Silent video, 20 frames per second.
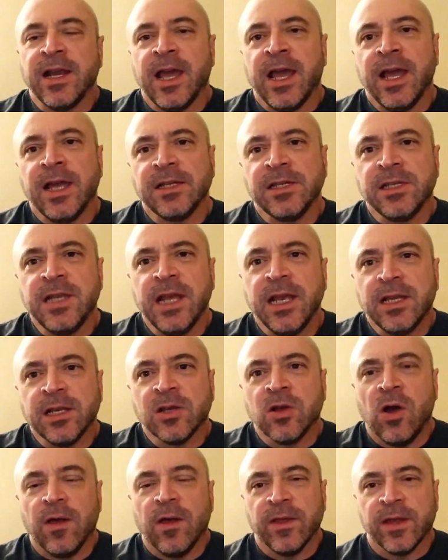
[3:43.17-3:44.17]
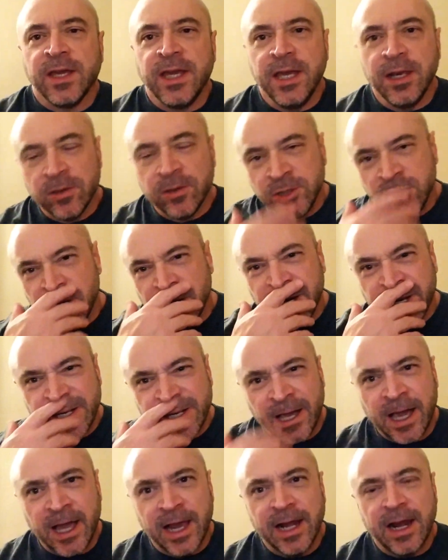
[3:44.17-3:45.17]
And I hesitate to call the ketogenic
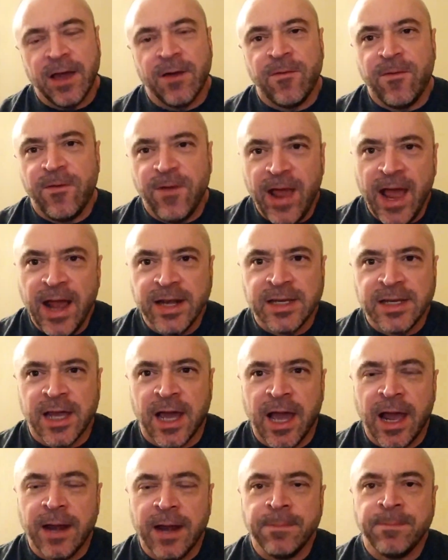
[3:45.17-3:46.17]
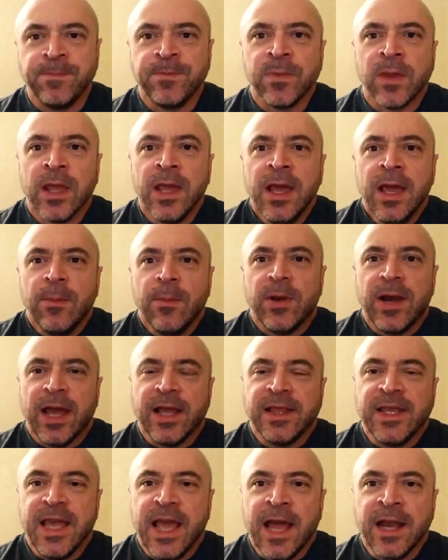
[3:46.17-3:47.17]
diet a fad diet, but
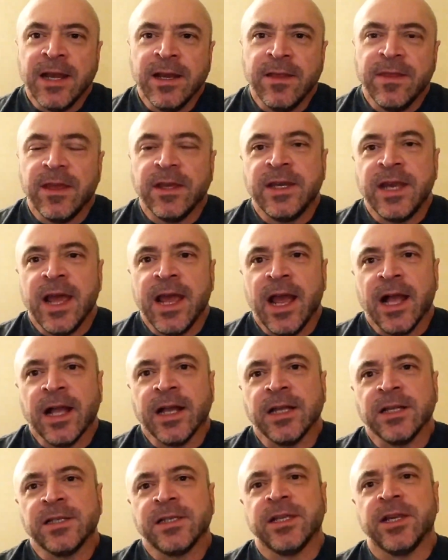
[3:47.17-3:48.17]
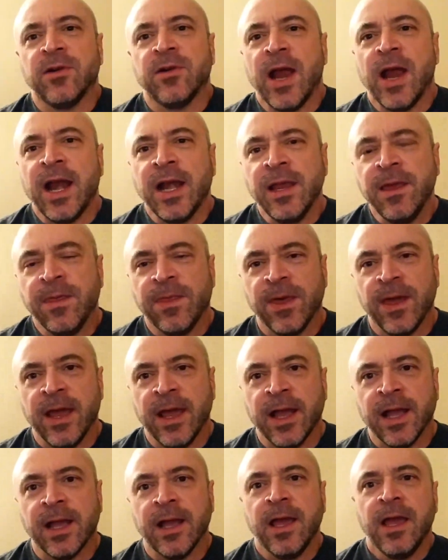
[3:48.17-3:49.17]
at the end of the day, I consider
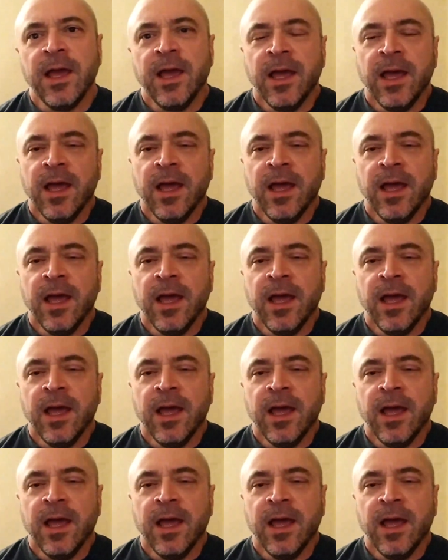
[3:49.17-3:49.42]
anything